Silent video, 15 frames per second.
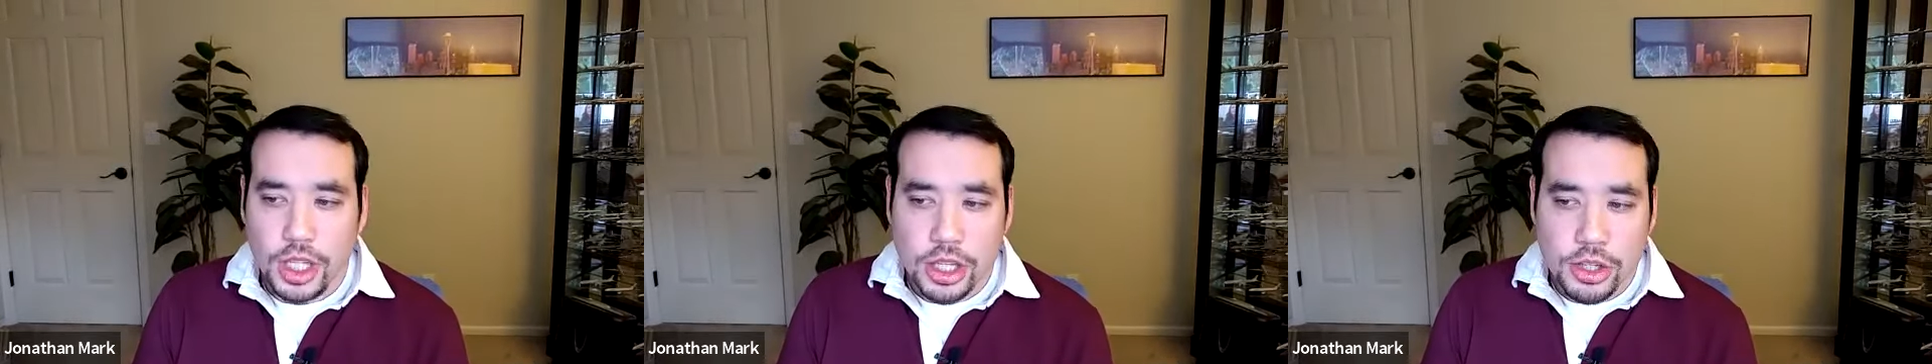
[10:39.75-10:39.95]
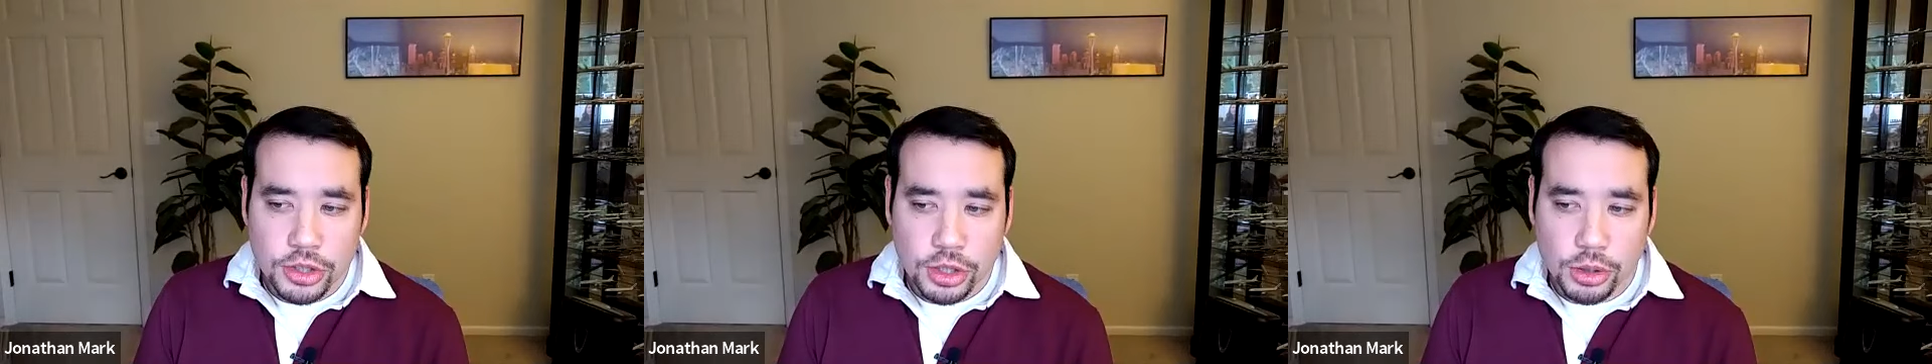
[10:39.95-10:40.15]

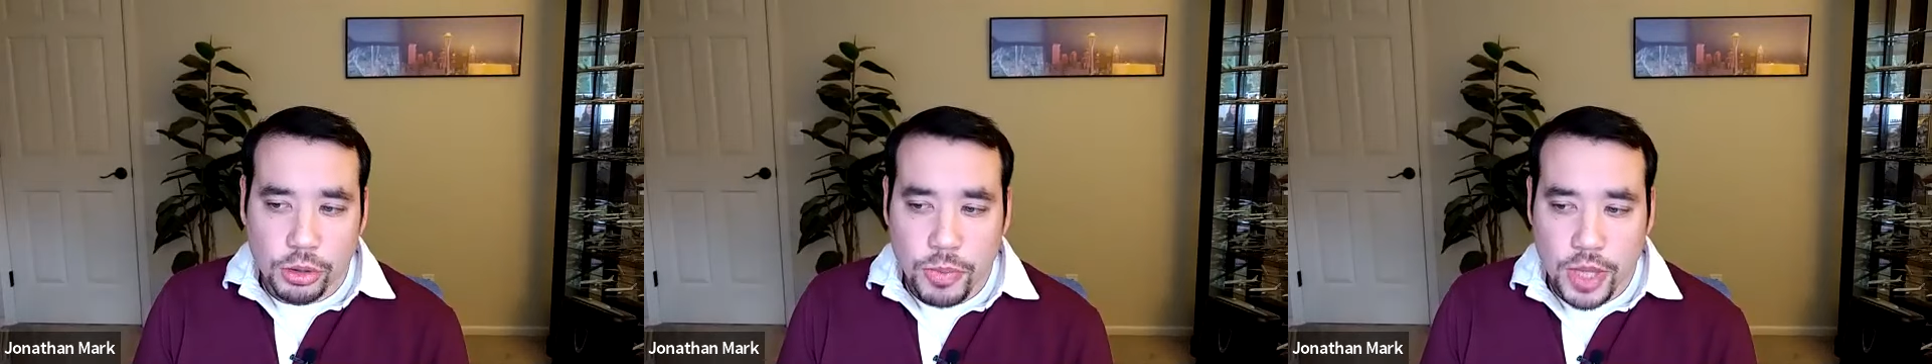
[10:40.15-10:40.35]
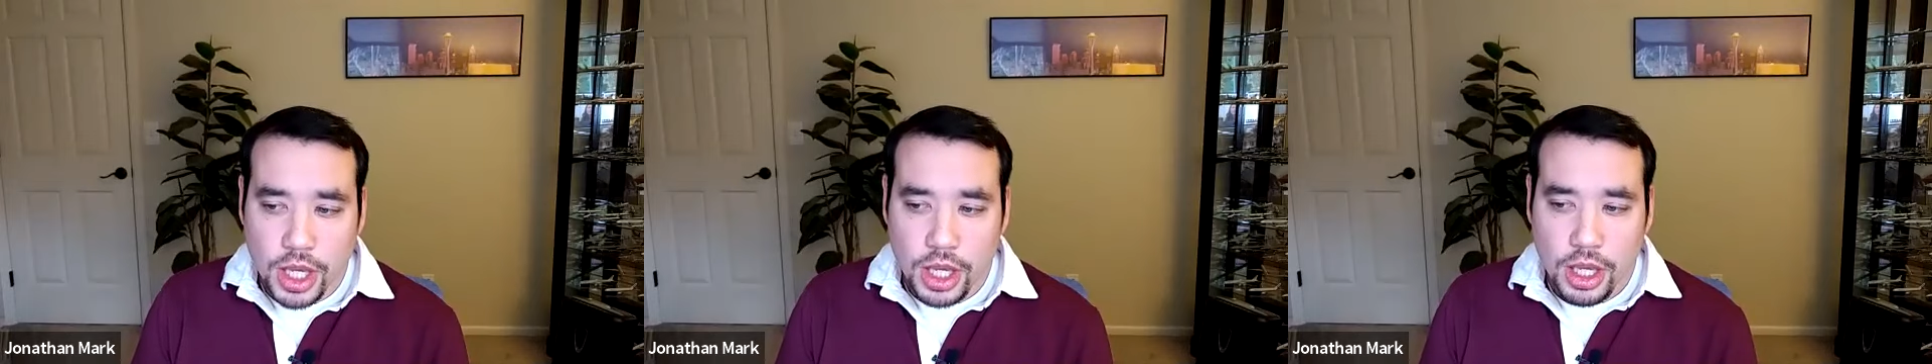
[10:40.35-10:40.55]
So,
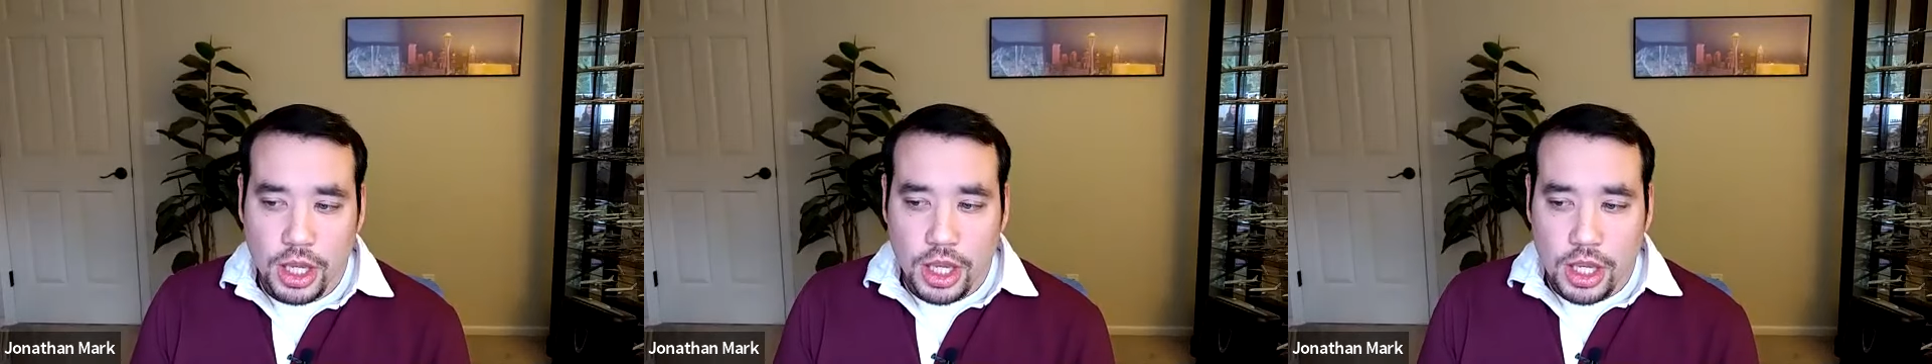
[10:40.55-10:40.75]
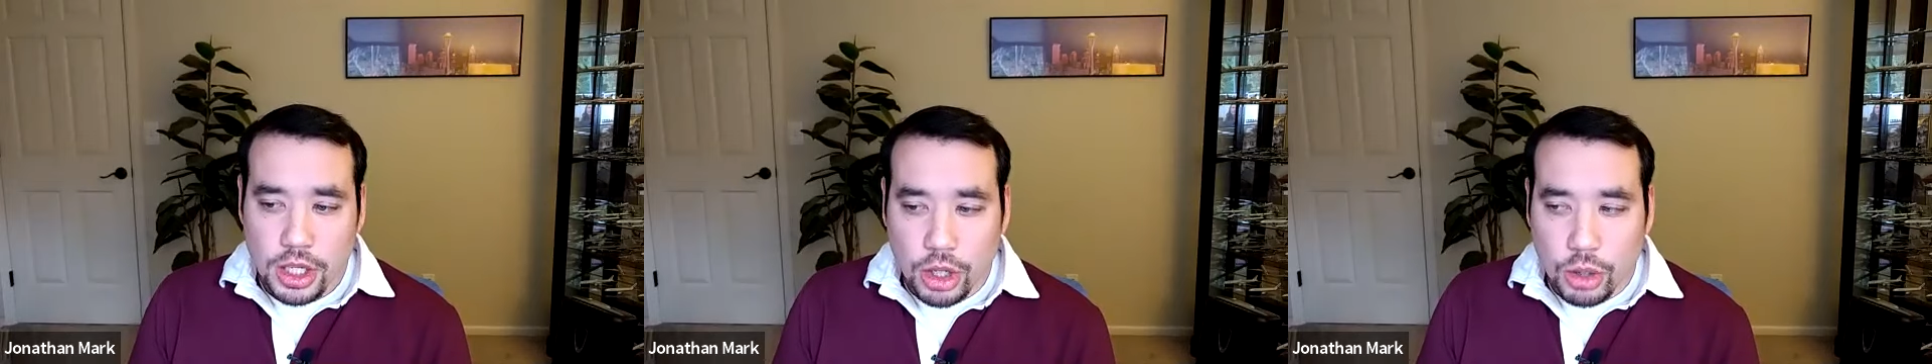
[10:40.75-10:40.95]

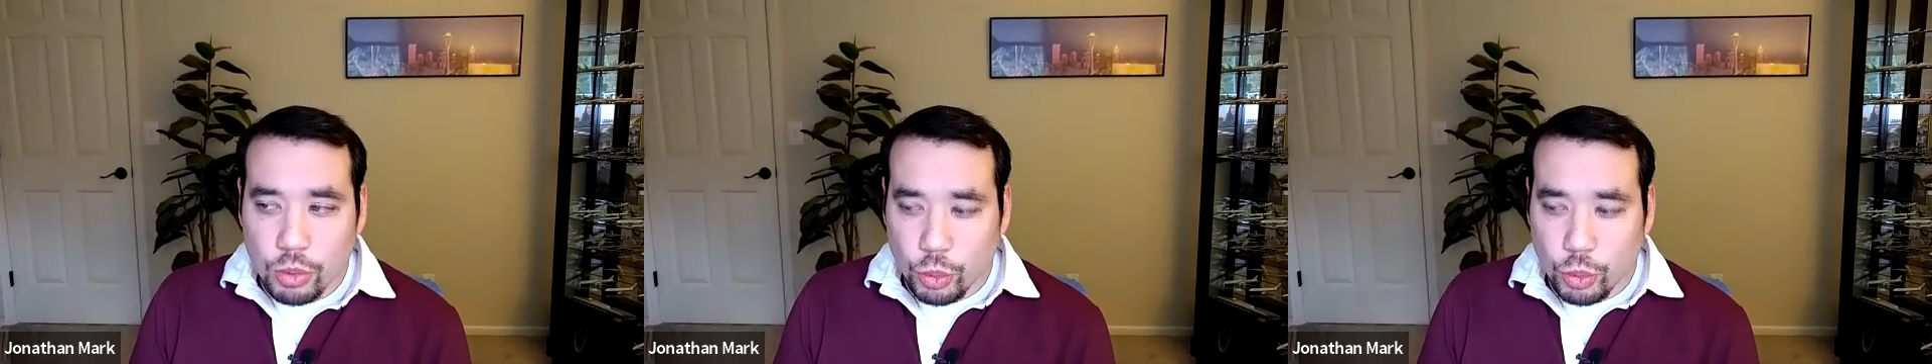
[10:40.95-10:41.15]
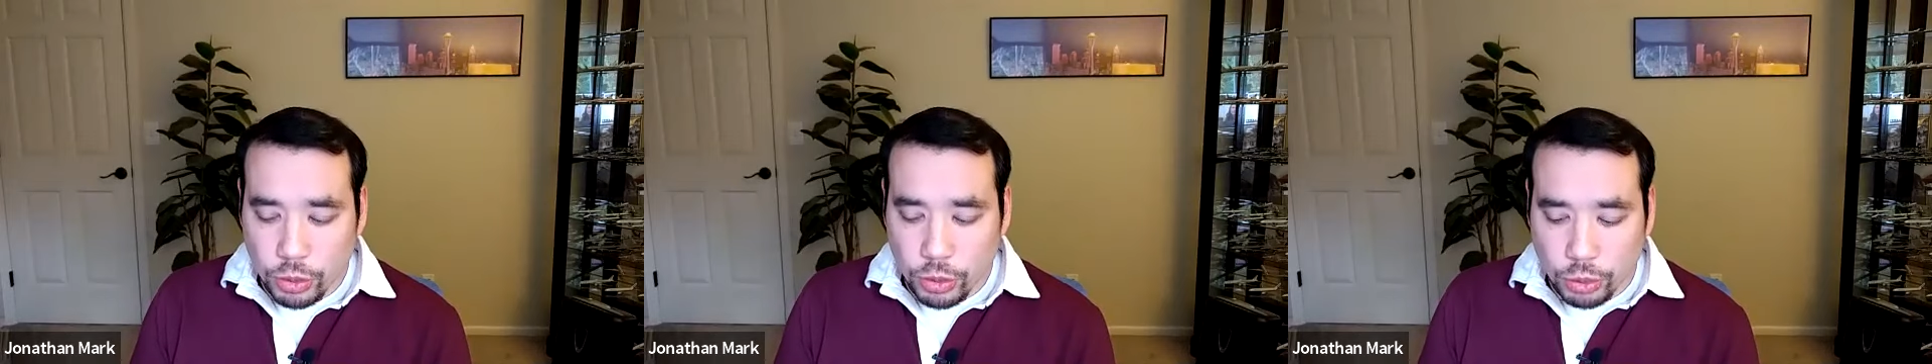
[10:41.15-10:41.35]

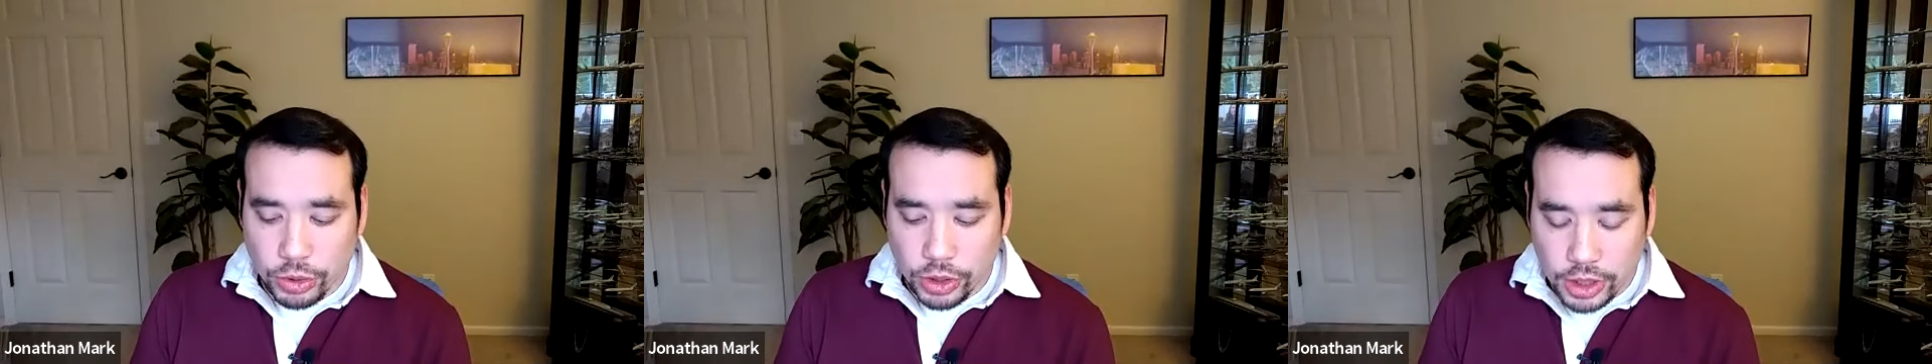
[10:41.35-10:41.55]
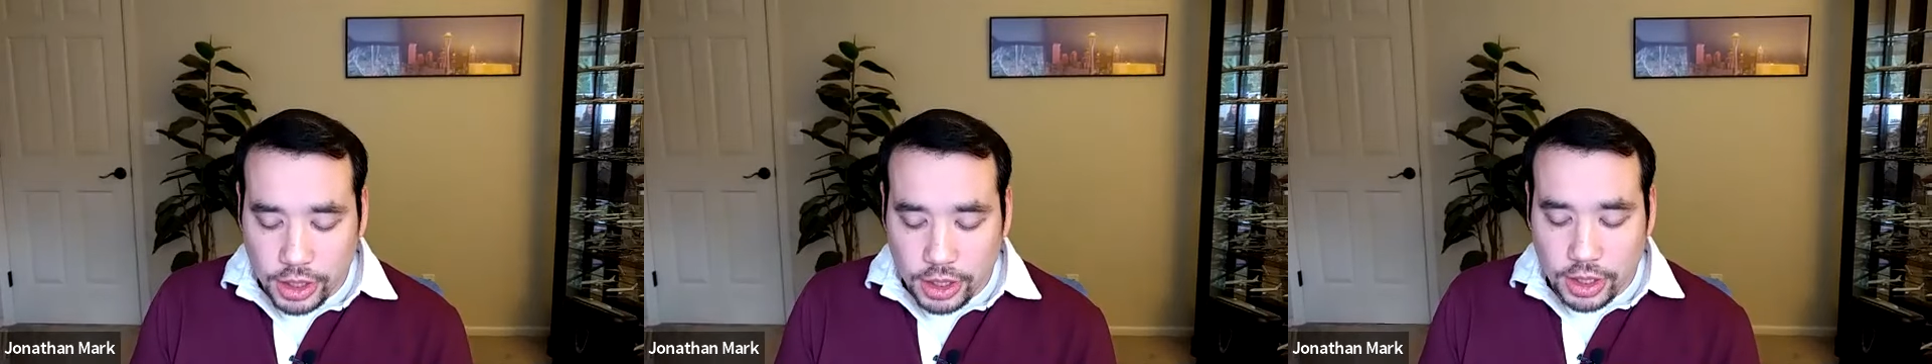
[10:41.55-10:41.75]
we were
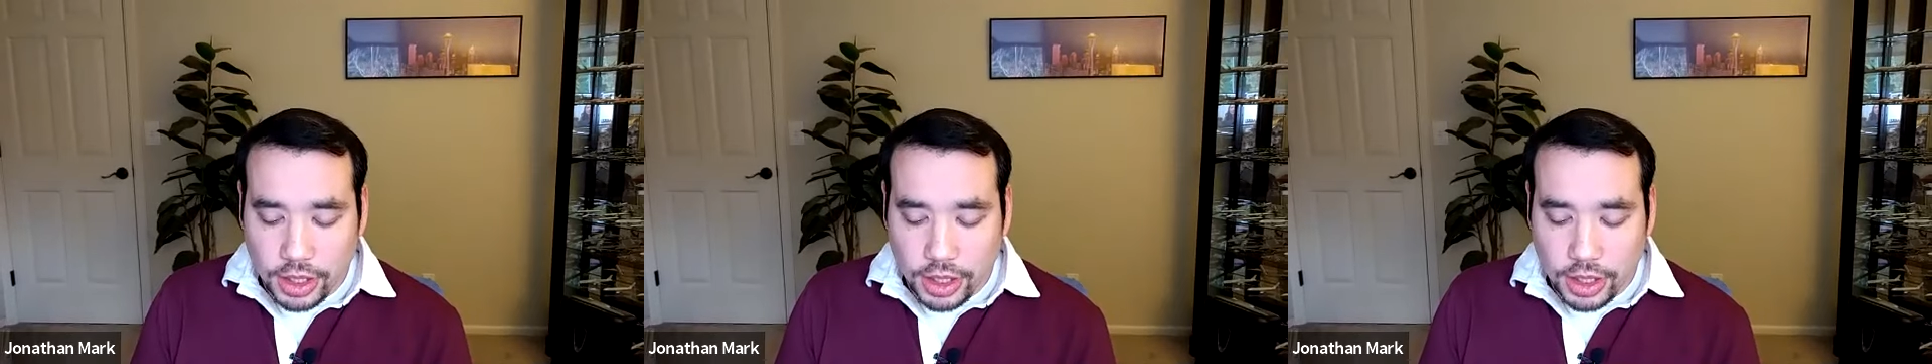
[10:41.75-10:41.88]
really,